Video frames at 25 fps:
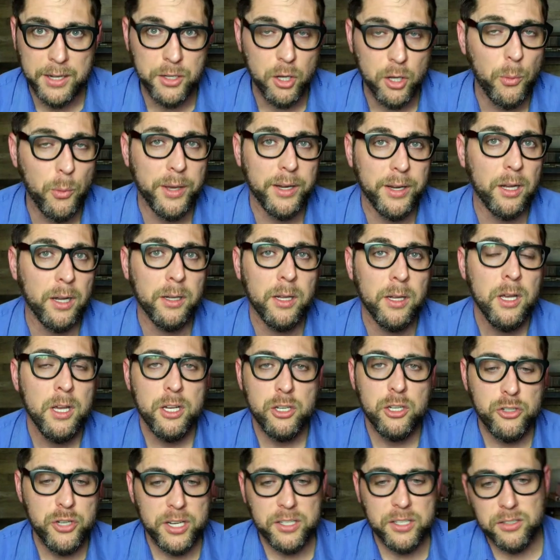Don't wait on
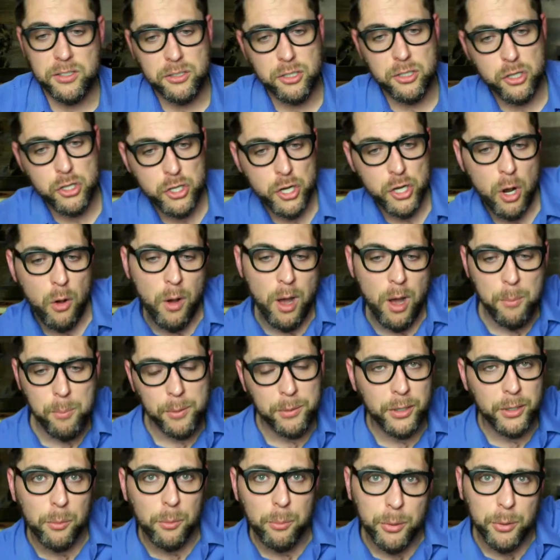Jesus to show up
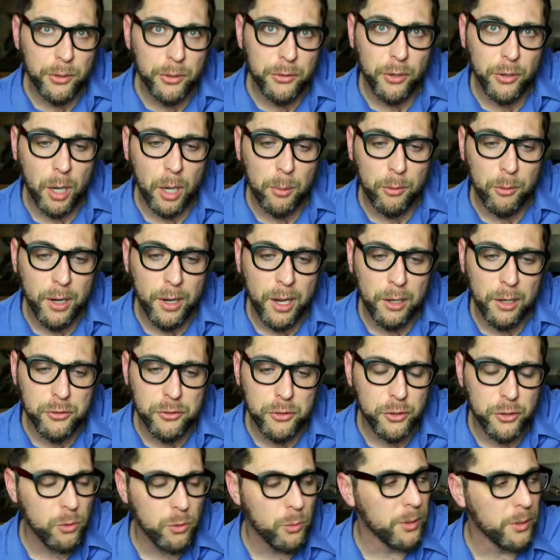and, you know, put his arm around
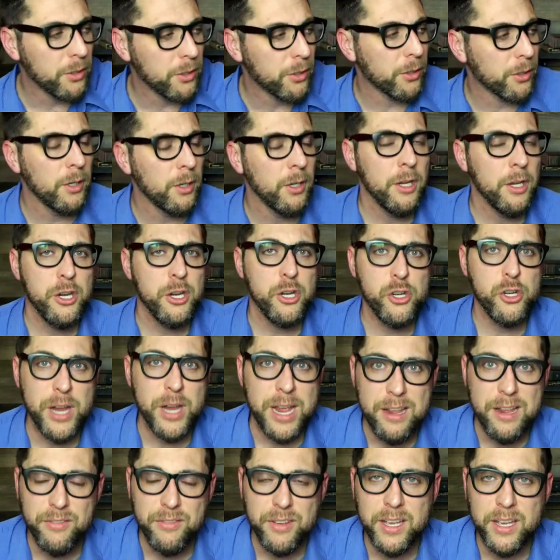you when you're
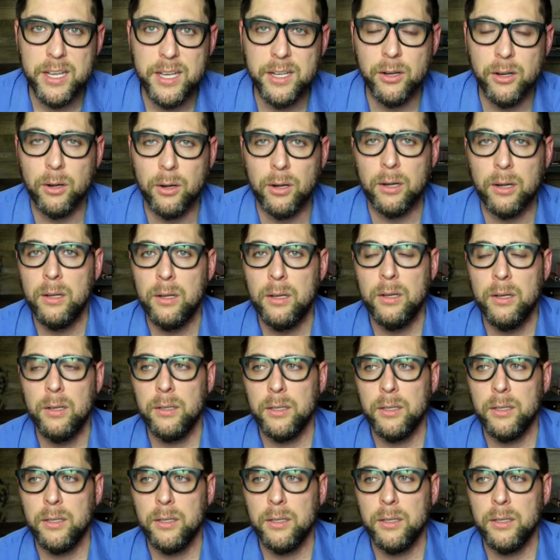shaving or,